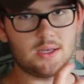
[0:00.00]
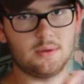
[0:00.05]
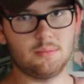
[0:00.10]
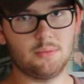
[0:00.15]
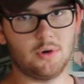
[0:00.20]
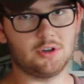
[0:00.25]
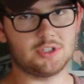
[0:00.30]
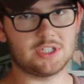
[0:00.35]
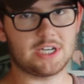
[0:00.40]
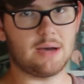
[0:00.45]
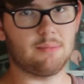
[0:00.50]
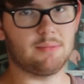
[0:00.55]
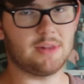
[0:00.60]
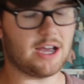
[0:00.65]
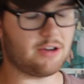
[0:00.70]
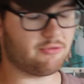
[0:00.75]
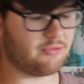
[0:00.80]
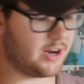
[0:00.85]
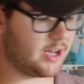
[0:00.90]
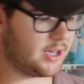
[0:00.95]
multicam
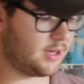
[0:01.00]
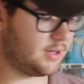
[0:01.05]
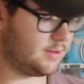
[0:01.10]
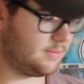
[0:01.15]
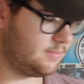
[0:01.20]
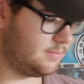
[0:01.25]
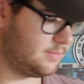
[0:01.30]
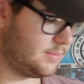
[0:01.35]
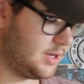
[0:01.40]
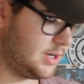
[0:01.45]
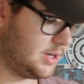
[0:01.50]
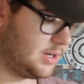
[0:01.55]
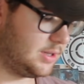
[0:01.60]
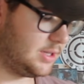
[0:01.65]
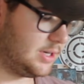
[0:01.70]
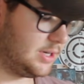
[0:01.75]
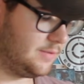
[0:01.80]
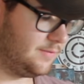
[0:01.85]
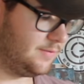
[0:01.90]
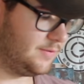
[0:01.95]
black rig and
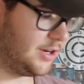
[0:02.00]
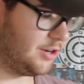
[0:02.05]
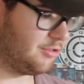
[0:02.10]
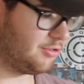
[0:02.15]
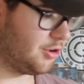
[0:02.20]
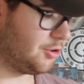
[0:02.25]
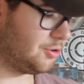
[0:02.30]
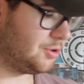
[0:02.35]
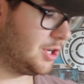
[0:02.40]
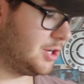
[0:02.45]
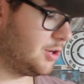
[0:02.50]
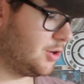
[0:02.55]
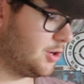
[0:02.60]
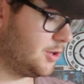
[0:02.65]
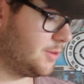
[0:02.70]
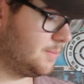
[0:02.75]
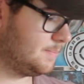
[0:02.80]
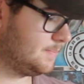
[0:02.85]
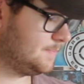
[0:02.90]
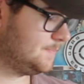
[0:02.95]
then velcroed it
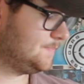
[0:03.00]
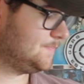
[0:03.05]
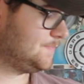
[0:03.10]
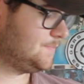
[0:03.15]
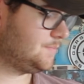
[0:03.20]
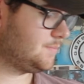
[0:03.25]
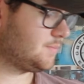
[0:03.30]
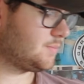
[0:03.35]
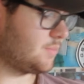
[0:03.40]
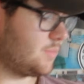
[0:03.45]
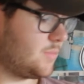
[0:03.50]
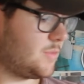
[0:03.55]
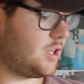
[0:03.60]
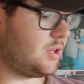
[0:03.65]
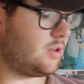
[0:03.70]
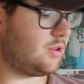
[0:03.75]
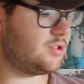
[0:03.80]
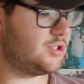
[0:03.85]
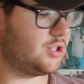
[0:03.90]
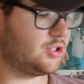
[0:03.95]
on.
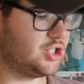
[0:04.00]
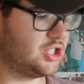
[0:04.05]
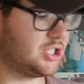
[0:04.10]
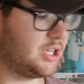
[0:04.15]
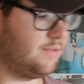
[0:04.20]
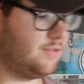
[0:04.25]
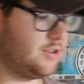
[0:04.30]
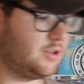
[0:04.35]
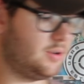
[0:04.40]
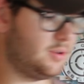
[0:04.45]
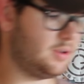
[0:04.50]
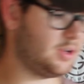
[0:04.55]
So I'll just give you a